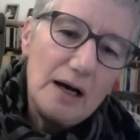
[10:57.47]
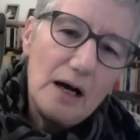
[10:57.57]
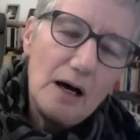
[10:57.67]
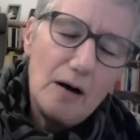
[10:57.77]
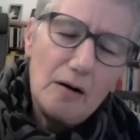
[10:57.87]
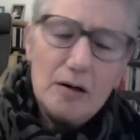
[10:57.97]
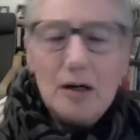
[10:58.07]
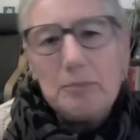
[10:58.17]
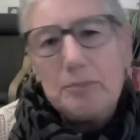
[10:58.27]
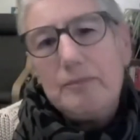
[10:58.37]
are,
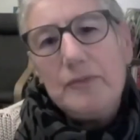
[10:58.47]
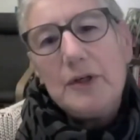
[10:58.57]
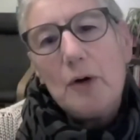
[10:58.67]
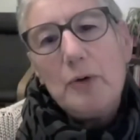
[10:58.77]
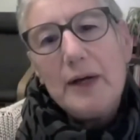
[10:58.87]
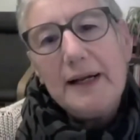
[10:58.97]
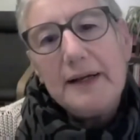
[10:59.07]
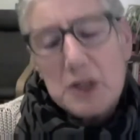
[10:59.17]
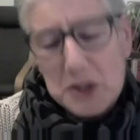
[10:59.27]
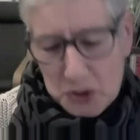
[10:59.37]
you know, really
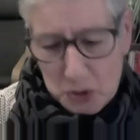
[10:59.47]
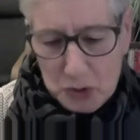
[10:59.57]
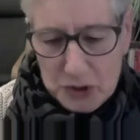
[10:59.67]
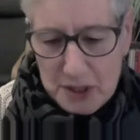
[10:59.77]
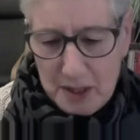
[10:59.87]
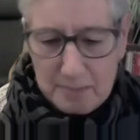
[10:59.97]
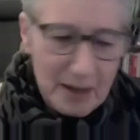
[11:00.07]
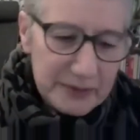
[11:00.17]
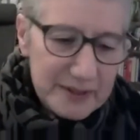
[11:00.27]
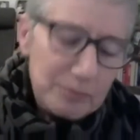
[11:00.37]
just could
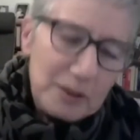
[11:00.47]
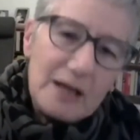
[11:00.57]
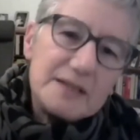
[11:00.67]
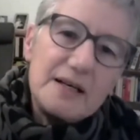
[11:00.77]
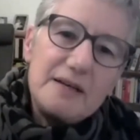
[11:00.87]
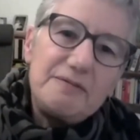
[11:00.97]
multiply, say,